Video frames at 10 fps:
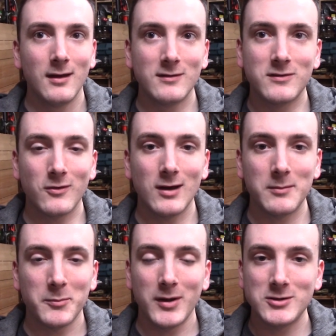
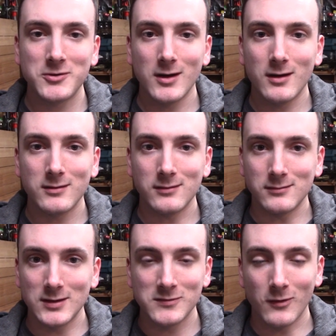Instagram and Patreon
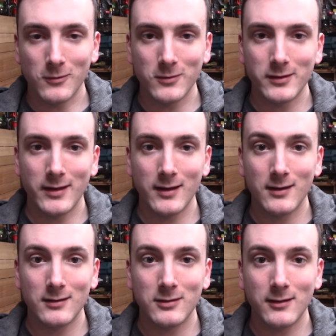and Discord and that
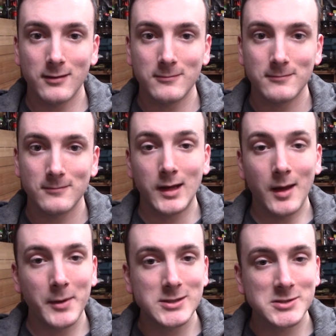kind of thing. And
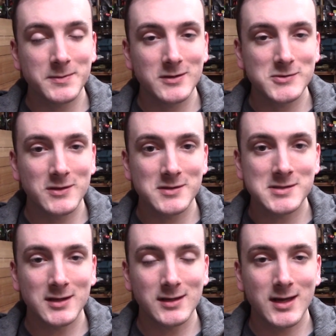I may just be using
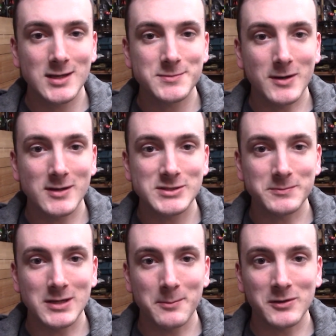this thing in a case mod
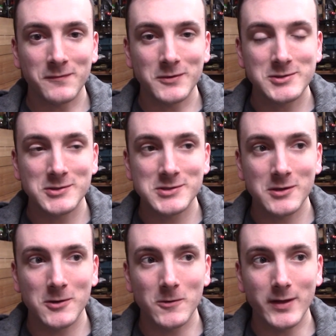sometime in the future,
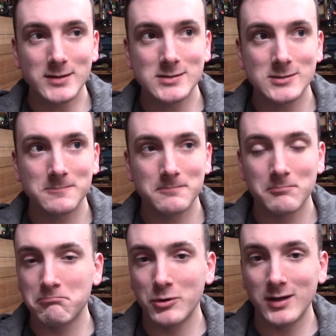so that's
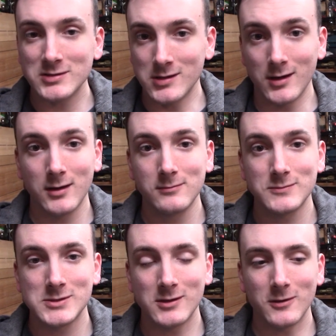pretty exciting.
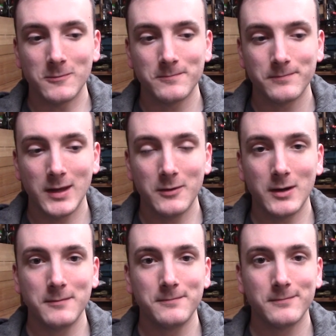So
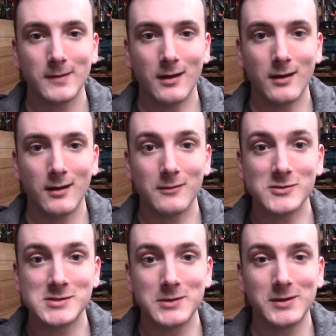anyway, I
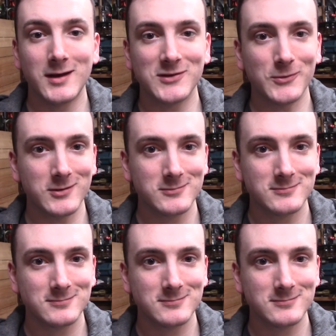will see you in the next one.